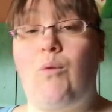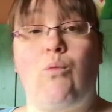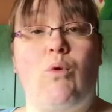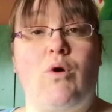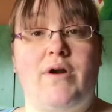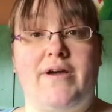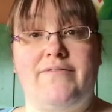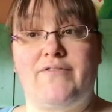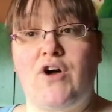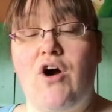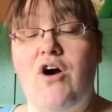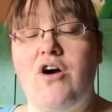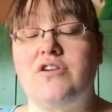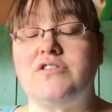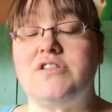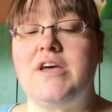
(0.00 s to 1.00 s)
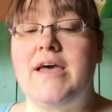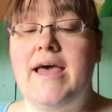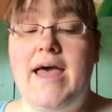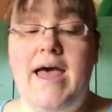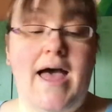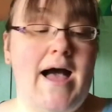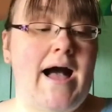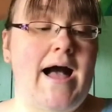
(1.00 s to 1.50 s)
what I've got
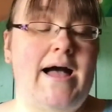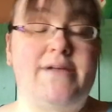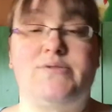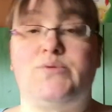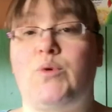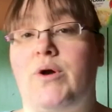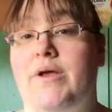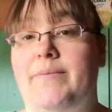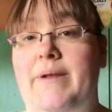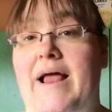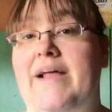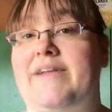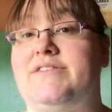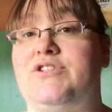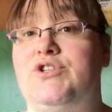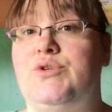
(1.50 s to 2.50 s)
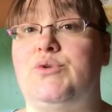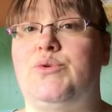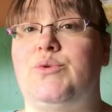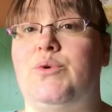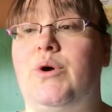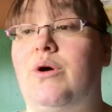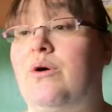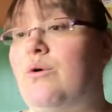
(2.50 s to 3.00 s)
and what I plan to
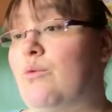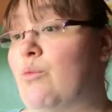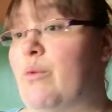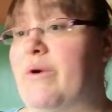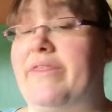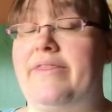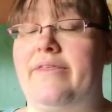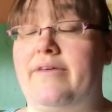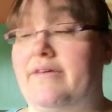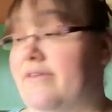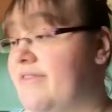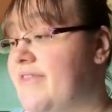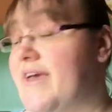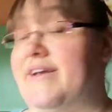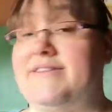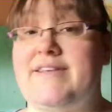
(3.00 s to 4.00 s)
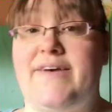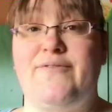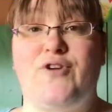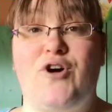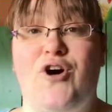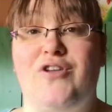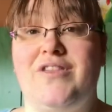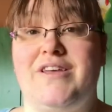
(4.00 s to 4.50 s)
do with the things I've
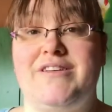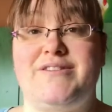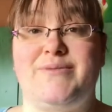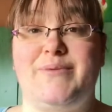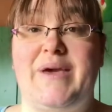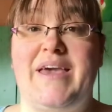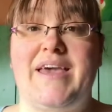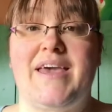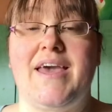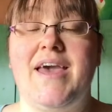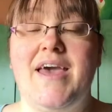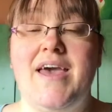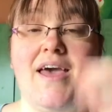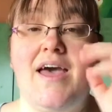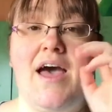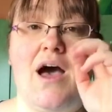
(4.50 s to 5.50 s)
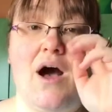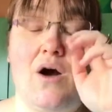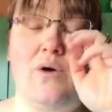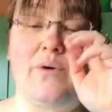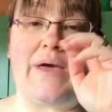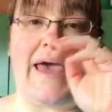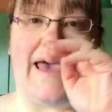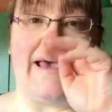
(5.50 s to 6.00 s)
got this week.
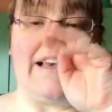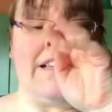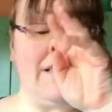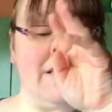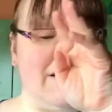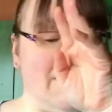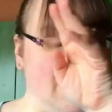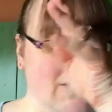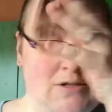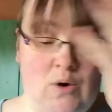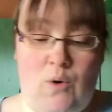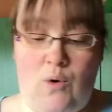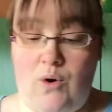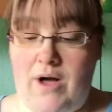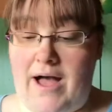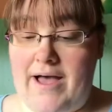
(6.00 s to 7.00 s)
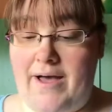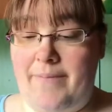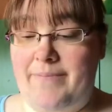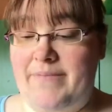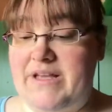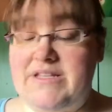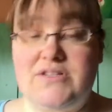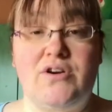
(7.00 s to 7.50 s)
Okay, so
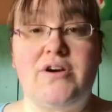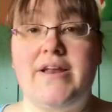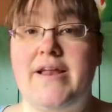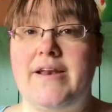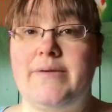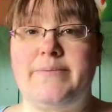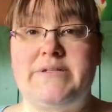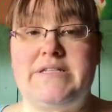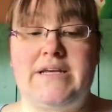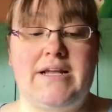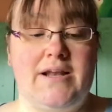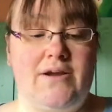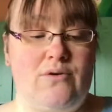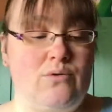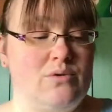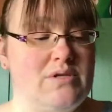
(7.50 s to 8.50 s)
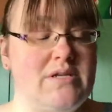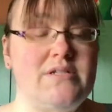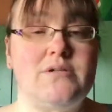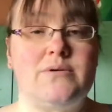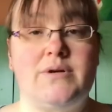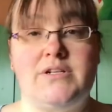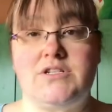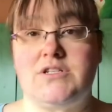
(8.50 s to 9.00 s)
it's not in any particular order,
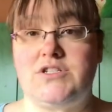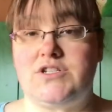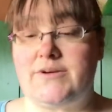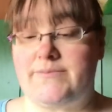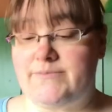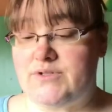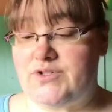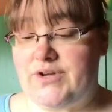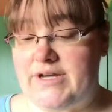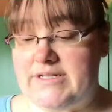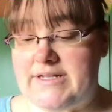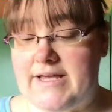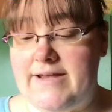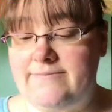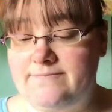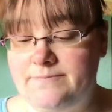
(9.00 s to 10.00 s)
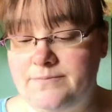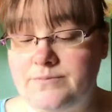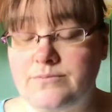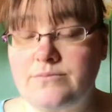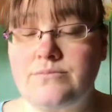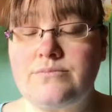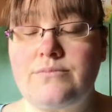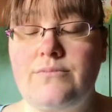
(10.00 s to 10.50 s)
so I'll just jump straight in.
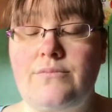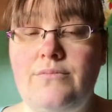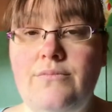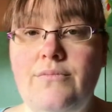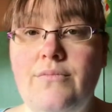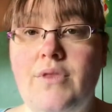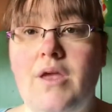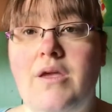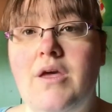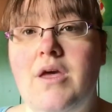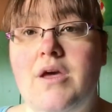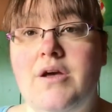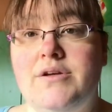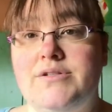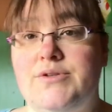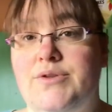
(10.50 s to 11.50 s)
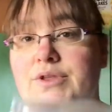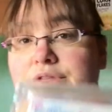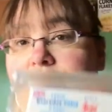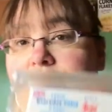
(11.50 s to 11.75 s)
So the